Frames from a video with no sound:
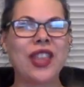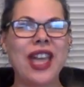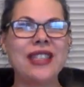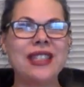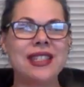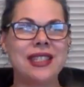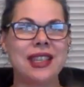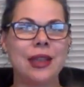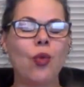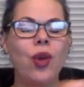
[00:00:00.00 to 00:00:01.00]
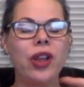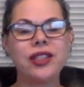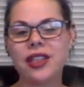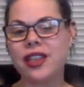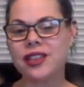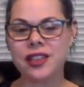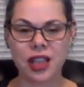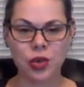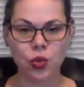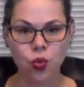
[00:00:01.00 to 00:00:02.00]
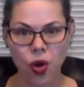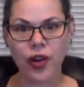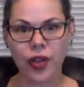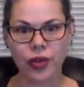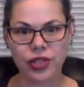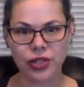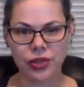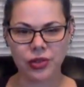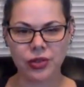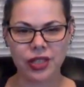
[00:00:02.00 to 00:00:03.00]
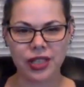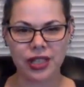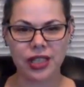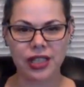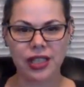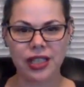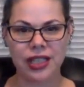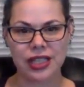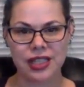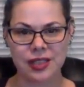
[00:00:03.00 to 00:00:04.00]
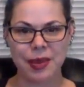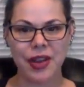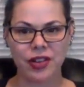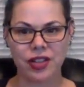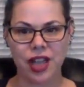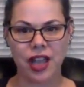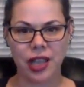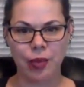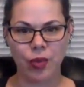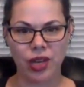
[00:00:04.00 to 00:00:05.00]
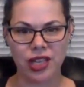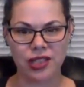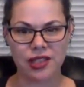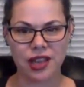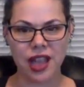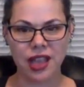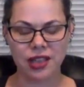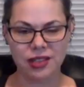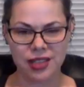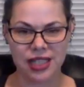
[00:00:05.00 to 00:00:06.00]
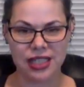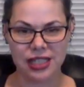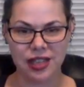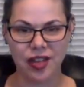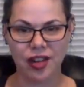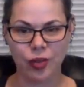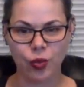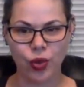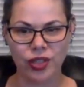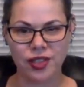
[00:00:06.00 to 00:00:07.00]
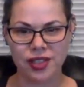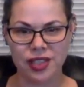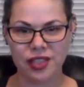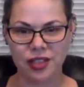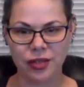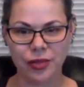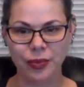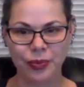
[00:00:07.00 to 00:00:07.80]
let's see. What does Eduardo do in his spare time when he's not standing guard? What does he do?